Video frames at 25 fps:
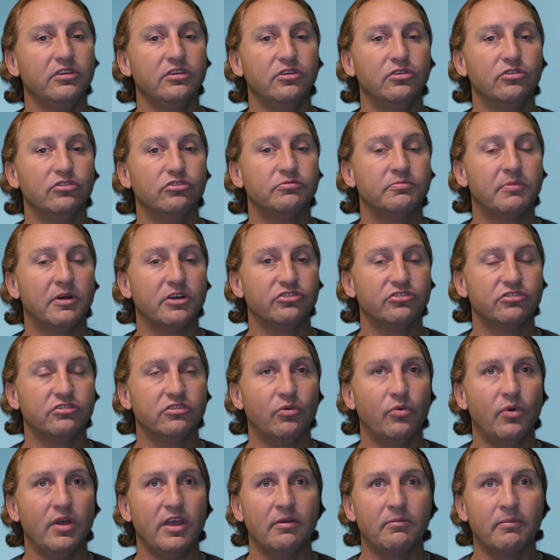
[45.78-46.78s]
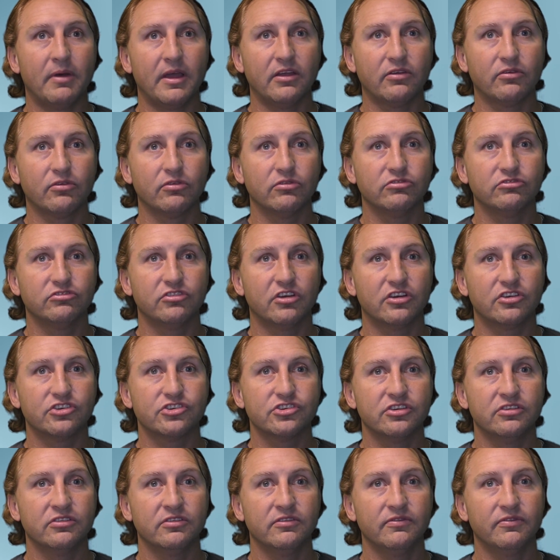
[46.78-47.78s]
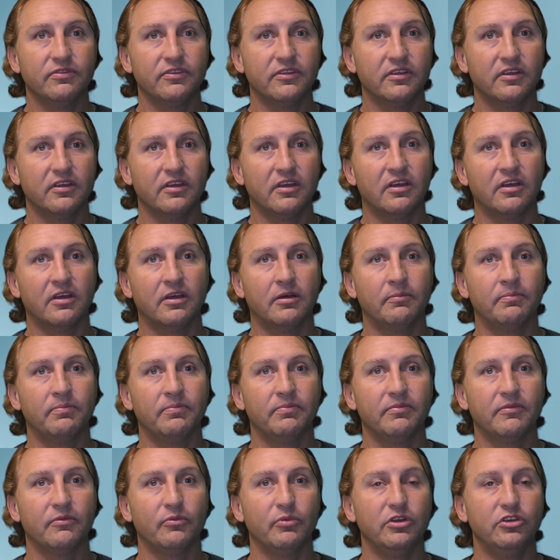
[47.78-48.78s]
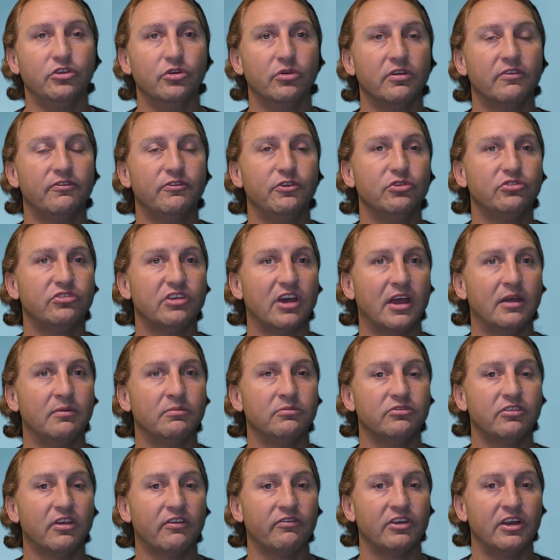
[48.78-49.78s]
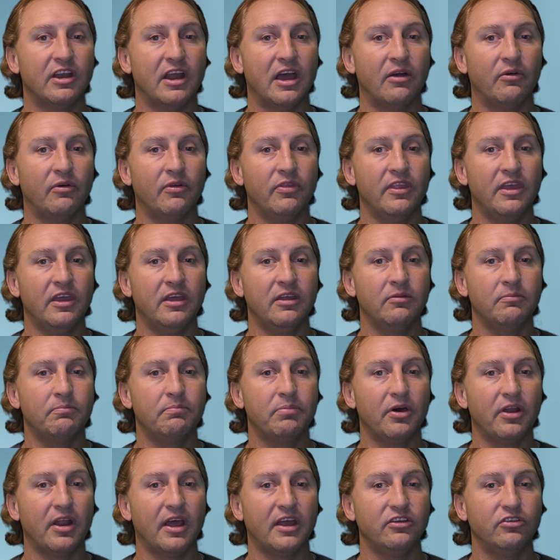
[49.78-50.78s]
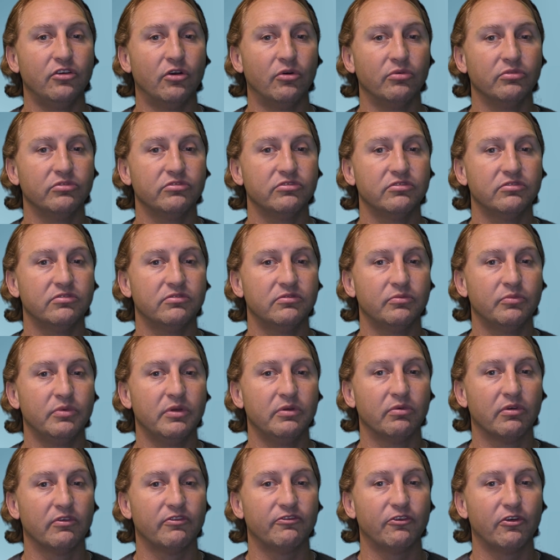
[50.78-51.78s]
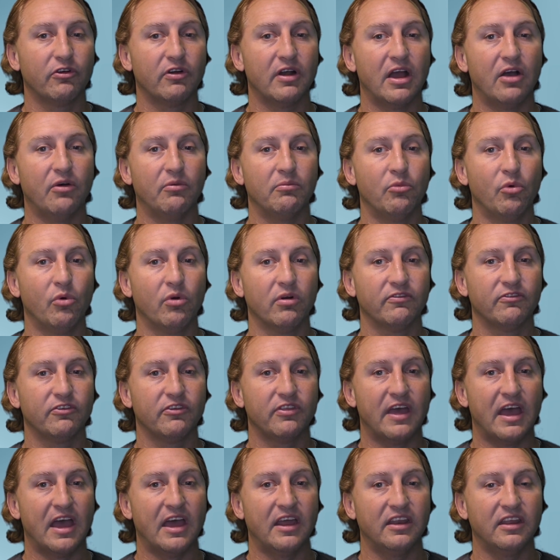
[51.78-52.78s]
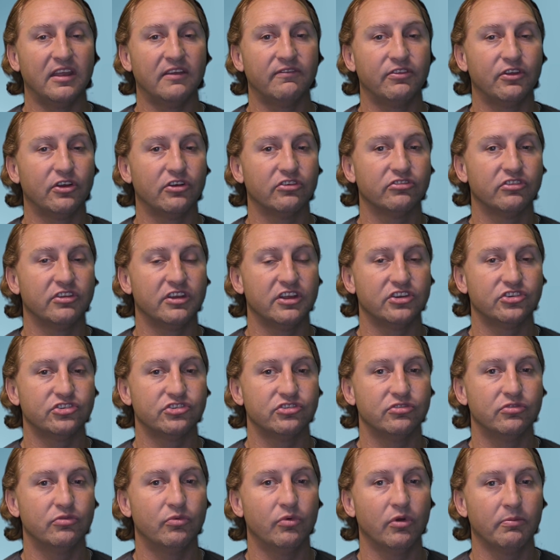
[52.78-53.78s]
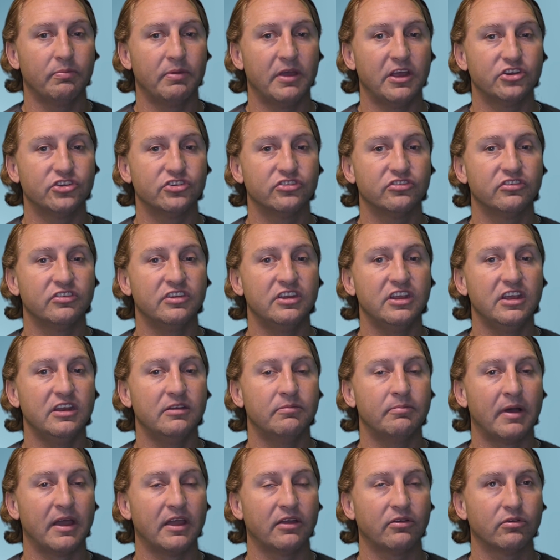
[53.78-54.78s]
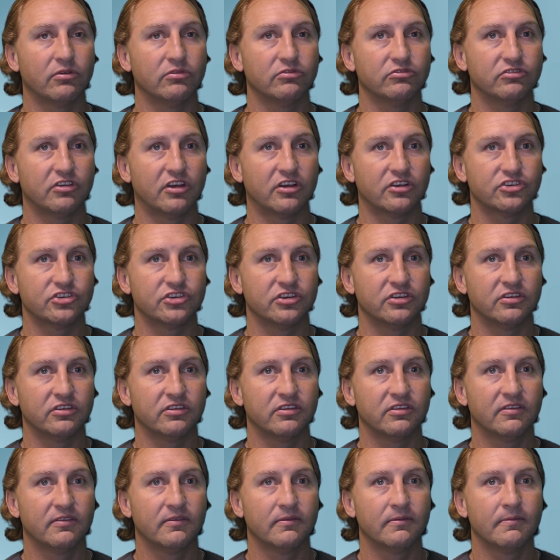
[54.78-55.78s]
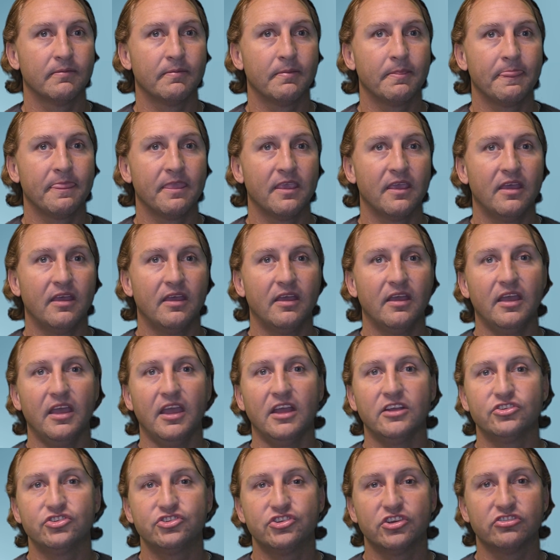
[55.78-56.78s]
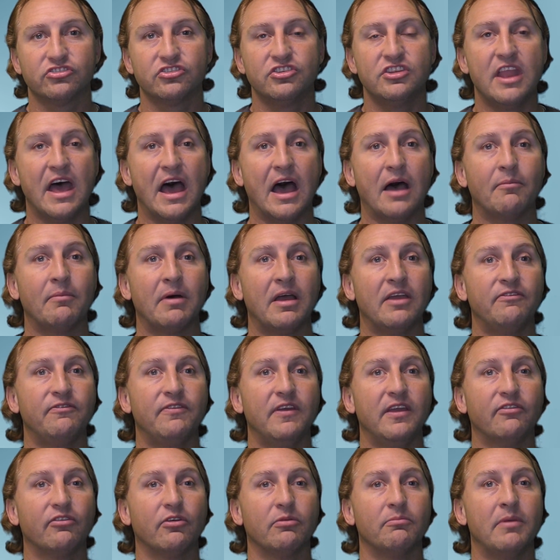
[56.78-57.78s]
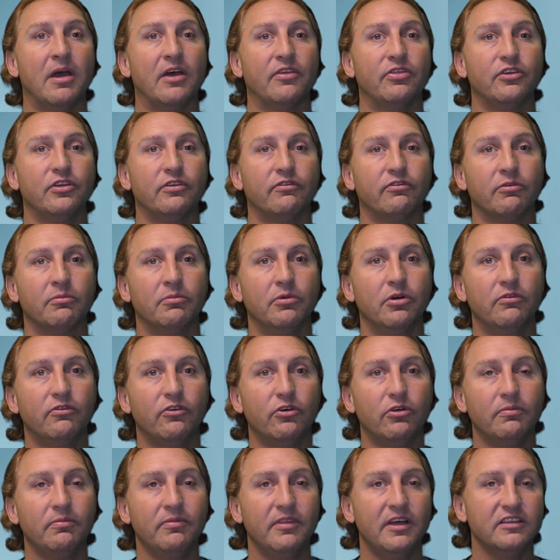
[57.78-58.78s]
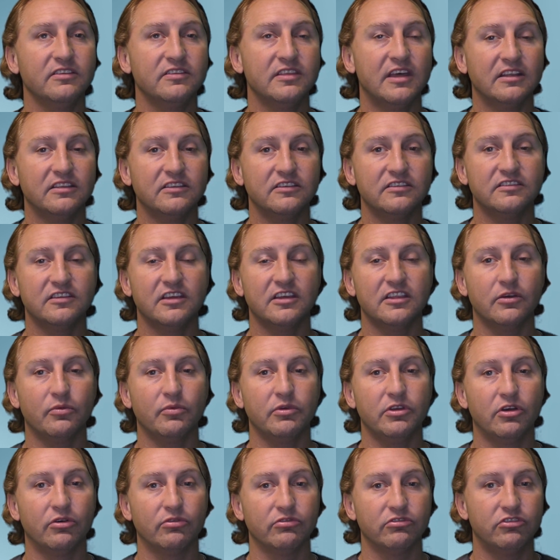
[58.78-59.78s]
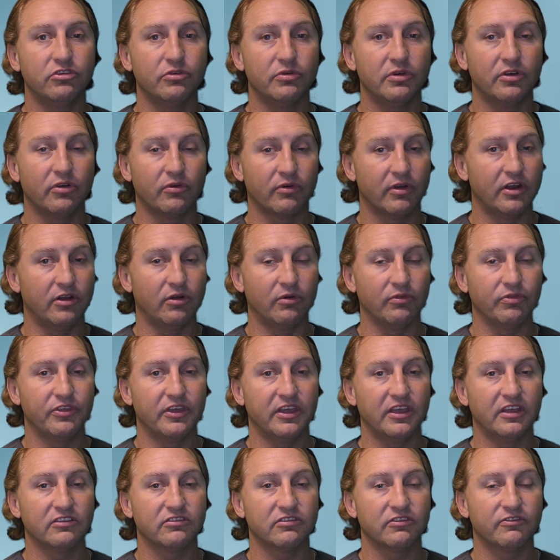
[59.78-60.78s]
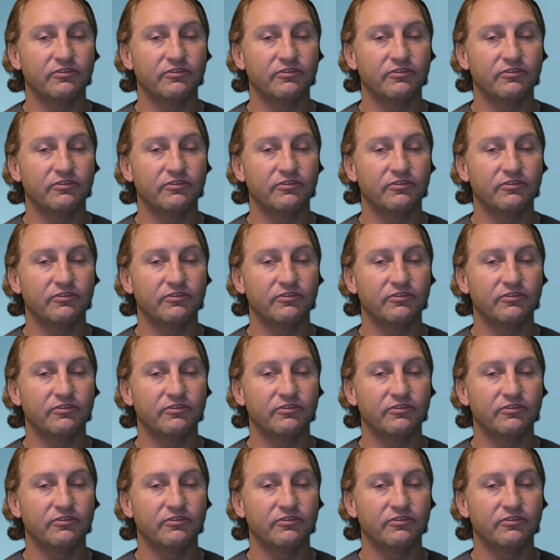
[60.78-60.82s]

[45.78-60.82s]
use much in the way of microsuction. We do it a few times every now and then, but we refer out more for that if there's an issue where patients need microsuction. It's just not my favorite method of removal. That's not to say that we don't do it or I don't think it's